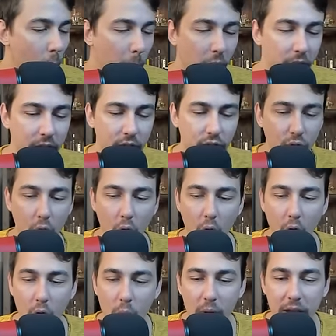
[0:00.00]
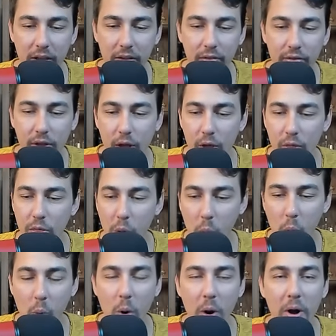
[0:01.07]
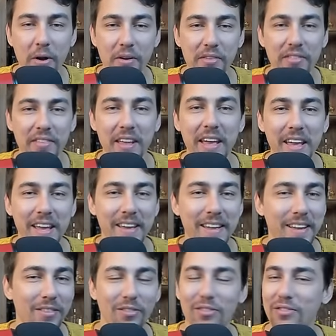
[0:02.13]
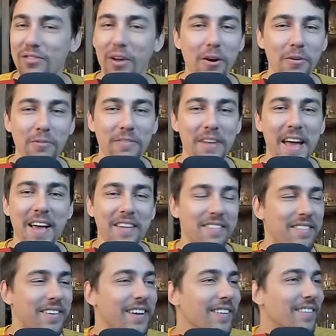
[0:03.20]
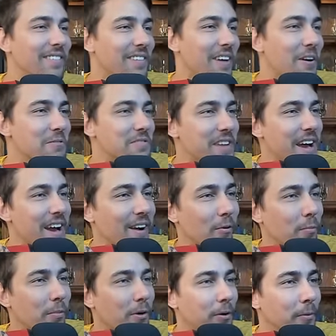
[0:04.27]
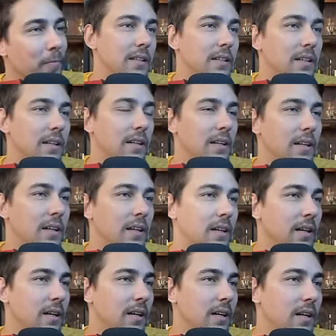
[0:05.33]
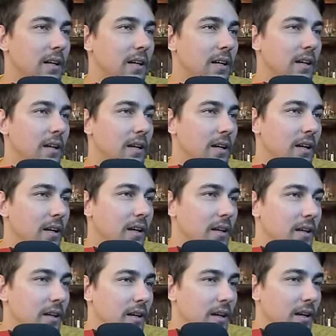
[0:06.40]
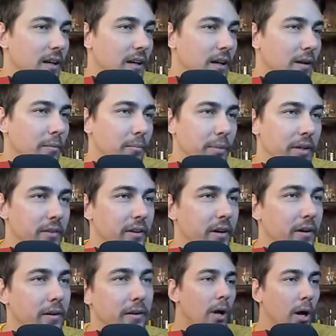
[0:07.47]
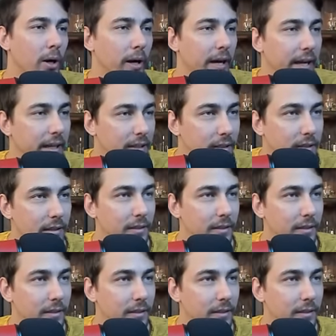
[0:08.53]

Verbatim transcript: but it's always the worst hit. It's so nasty. It's so terrible. Ugh. B tier. All right.